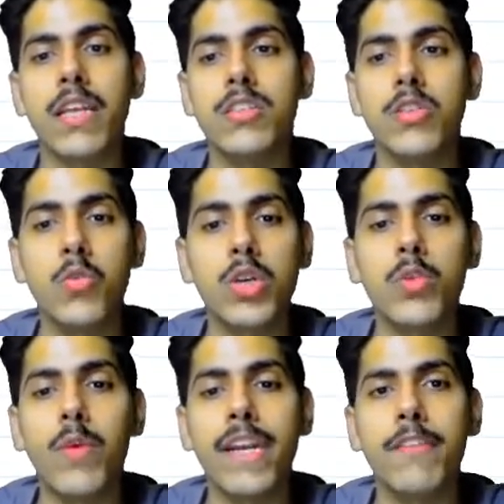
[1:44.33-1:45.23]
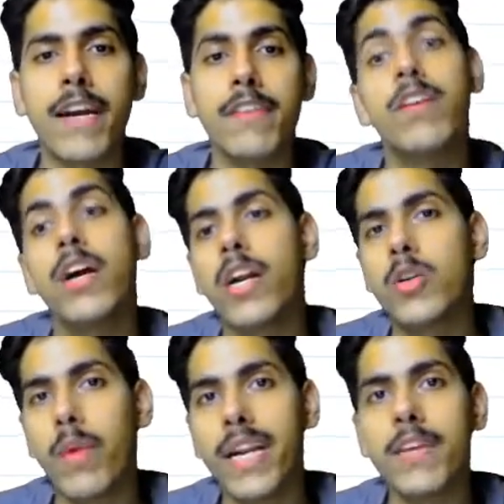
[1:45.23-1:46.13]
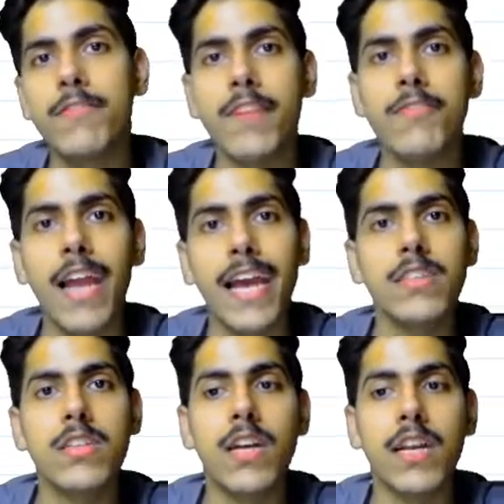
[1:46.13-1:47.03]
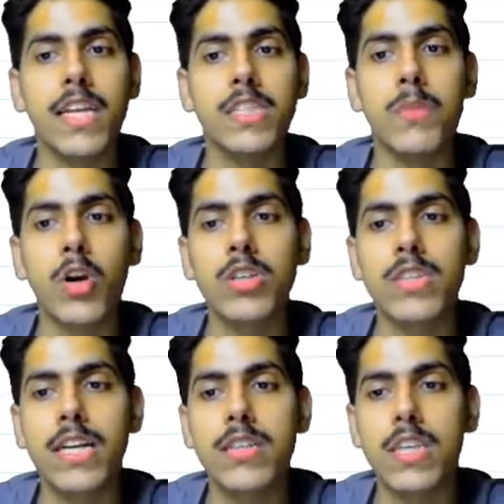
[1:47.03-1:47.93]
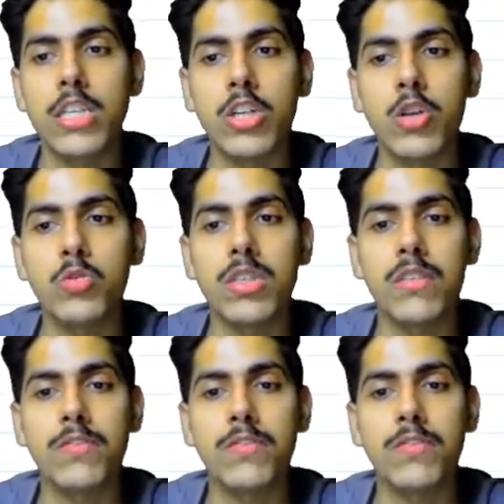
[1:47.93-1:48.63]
Node 25 lies in the range because it is inclusive.